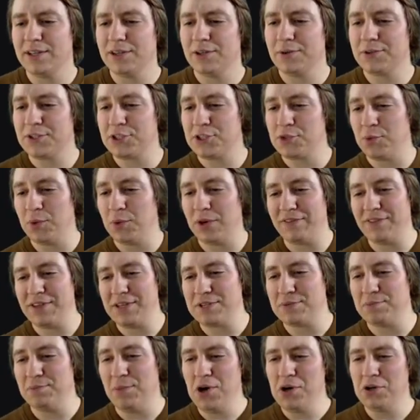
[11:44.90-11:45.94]
Lewis says, what have
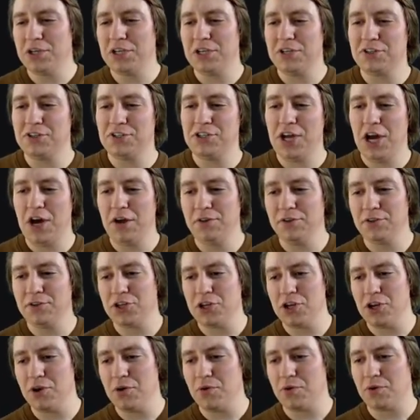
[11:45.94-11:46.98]
these monkeys done
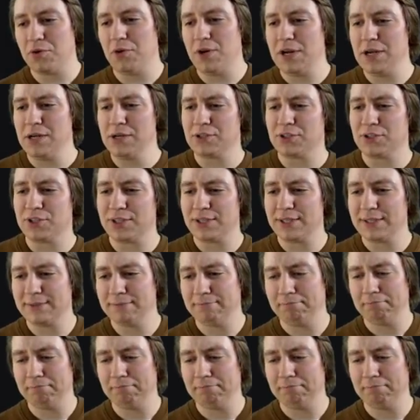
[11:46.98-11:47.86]
to you, Chris?